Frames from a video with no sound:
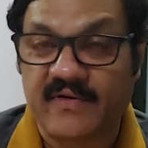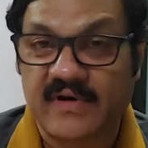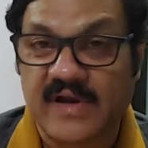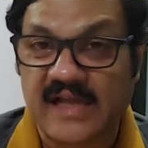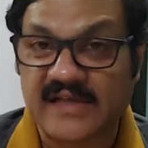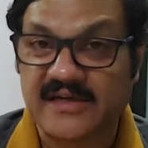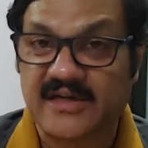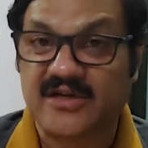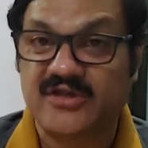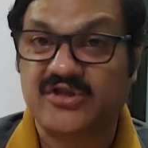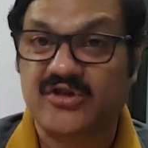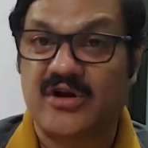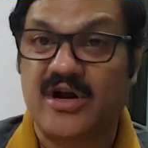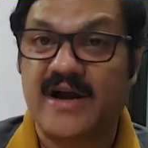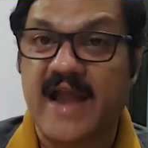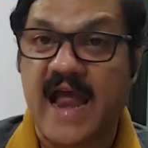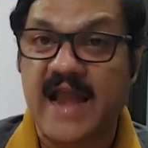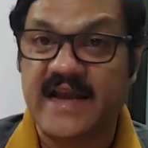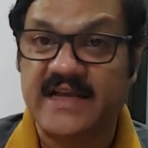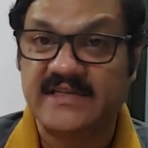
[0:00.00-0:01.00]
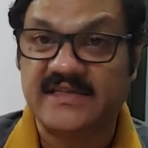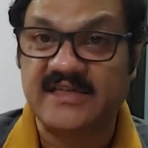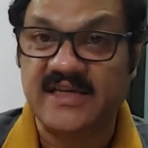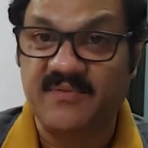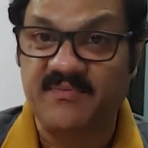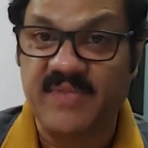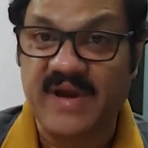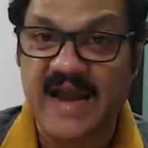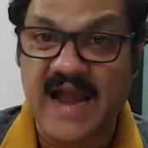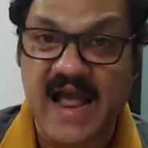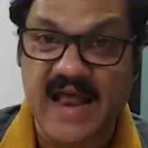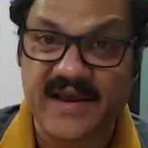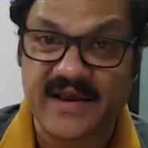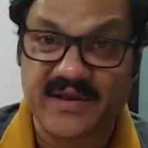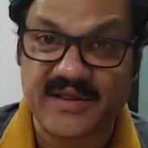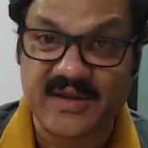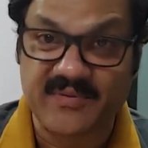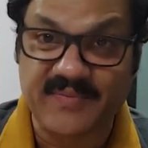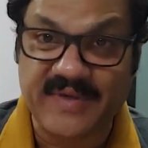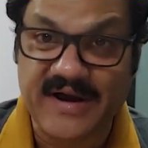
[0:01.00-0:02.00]
Rajaraja Chola dynasty began
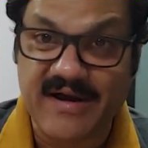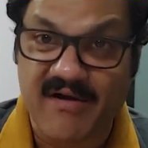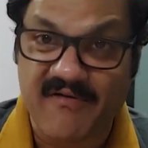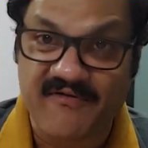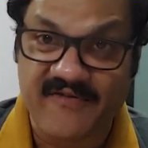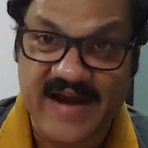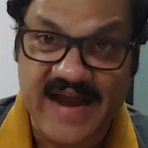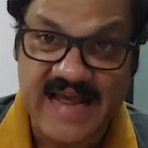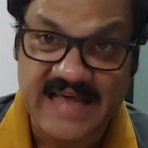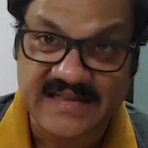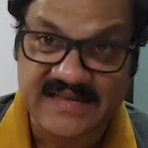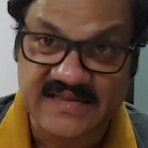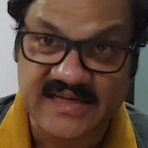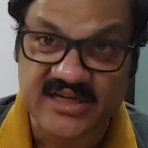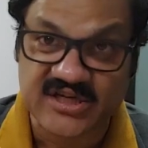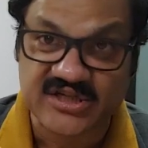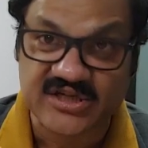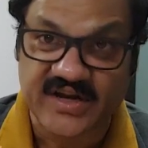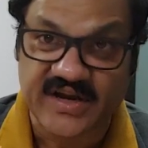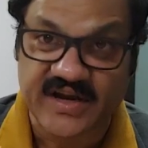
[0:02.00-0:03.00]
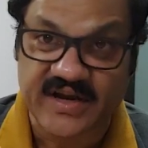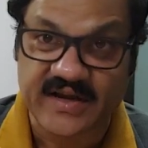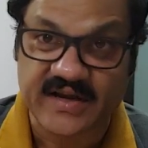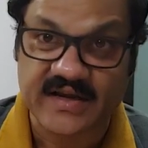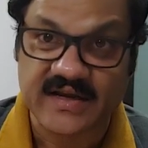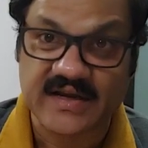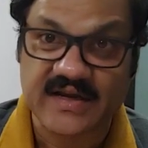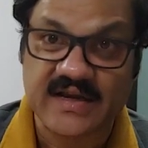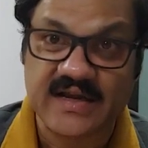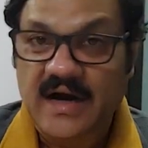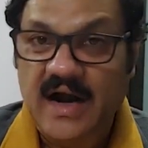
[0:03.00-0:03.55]
in the mid of 8th century,